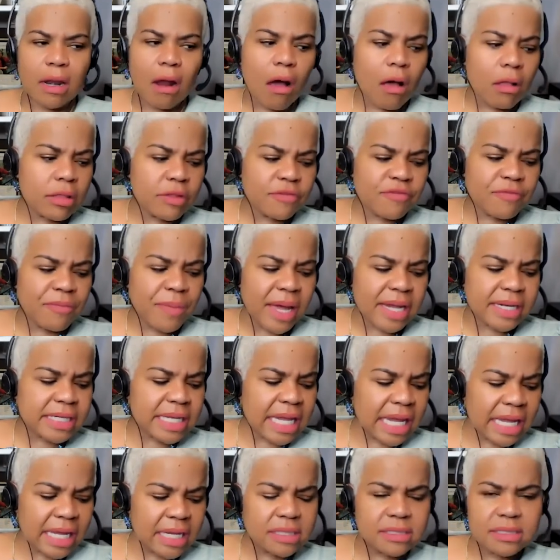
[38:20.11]
All of my
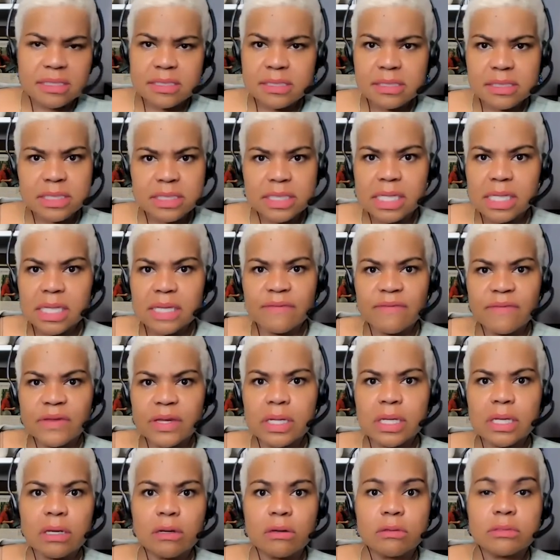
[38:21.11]
dancing silly
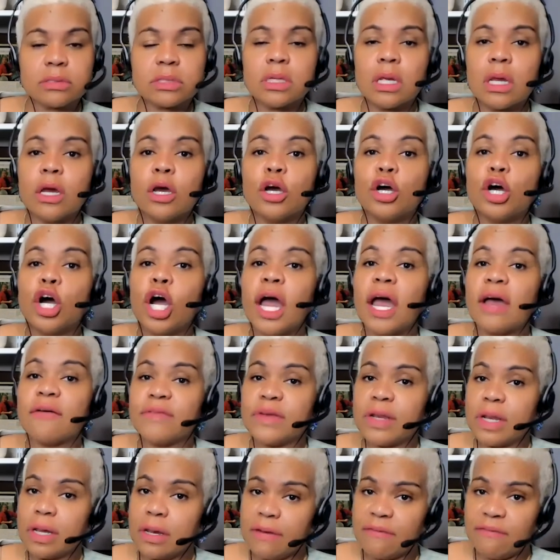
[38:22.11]
videos have
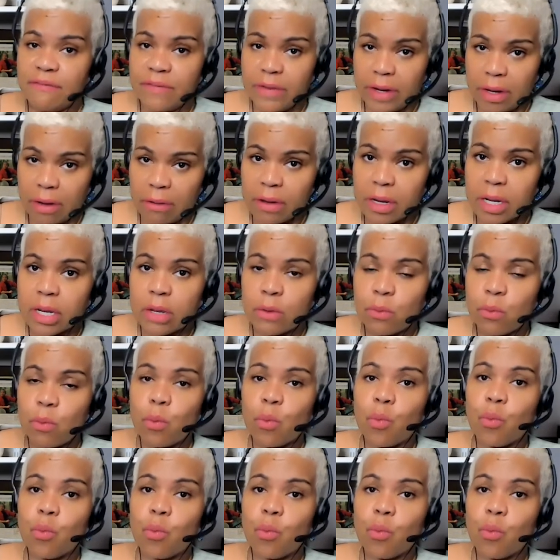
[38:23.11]
done very